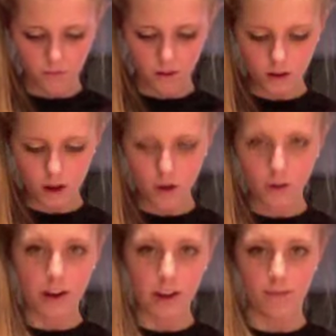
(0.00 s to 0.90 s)

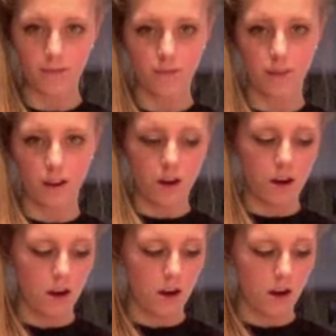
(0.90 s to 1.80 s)
Alrighty.
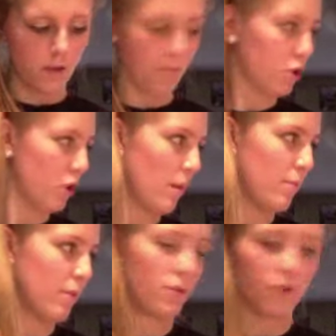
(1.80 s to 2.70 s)
I'm sure my
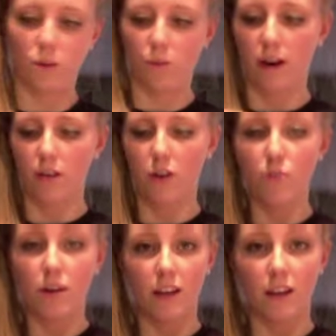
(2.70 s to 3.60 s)
brother's in the background
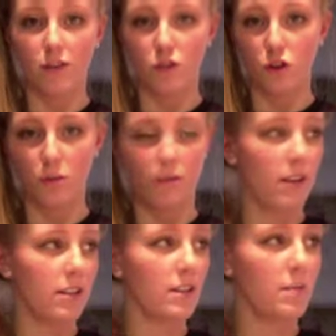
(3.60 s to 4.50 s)
making stupid
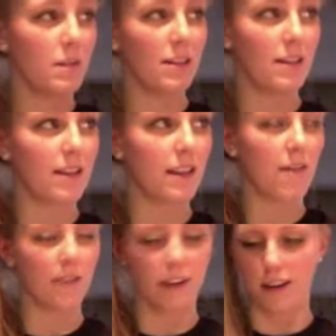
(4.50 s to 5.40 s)
faces because he's
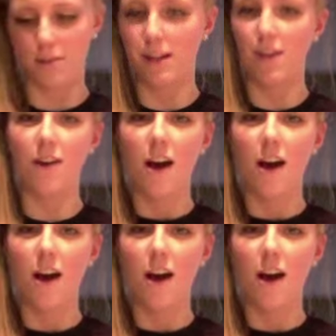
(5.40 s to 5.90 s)
laughing at himself.